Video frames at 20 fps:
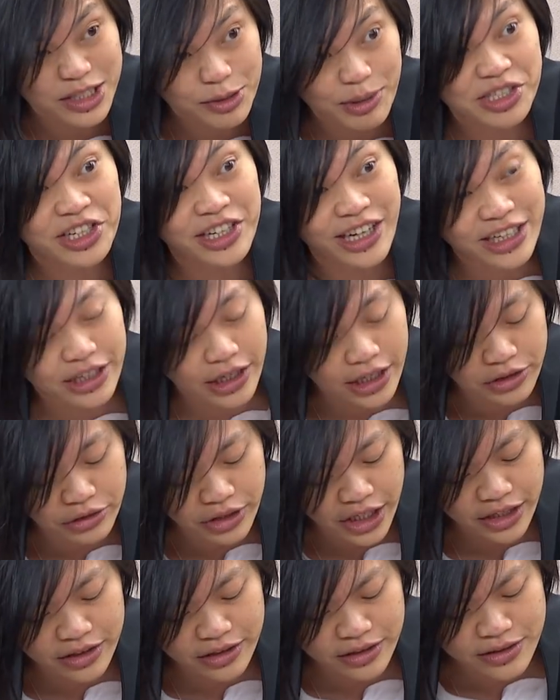especially like the
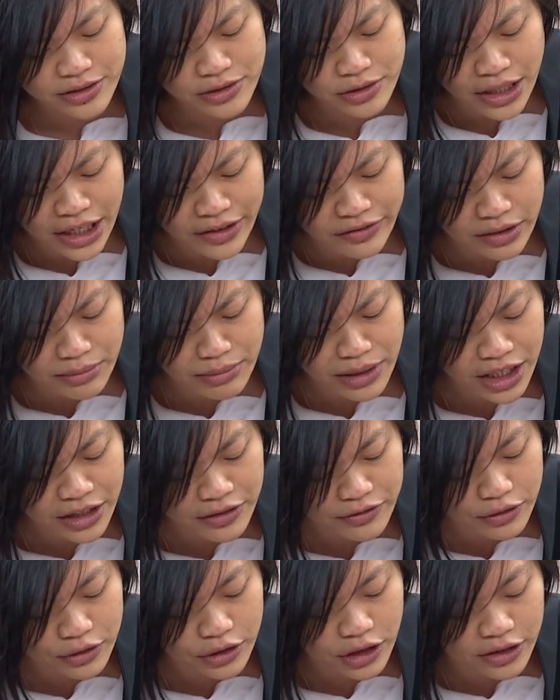educators, to have a
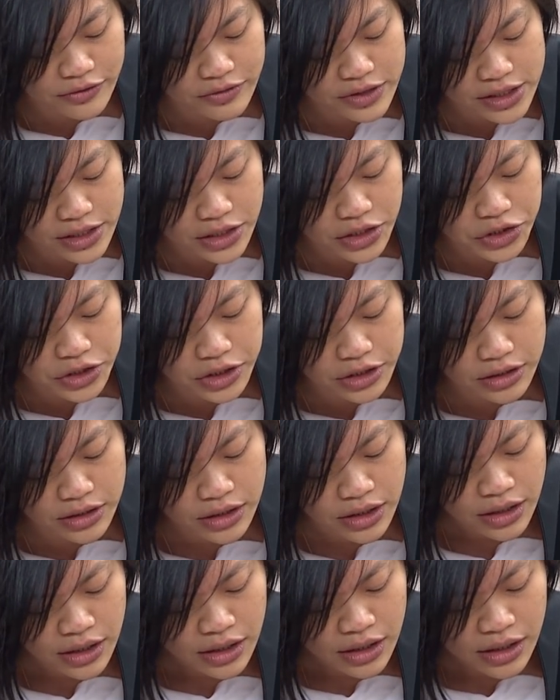meaningful conversation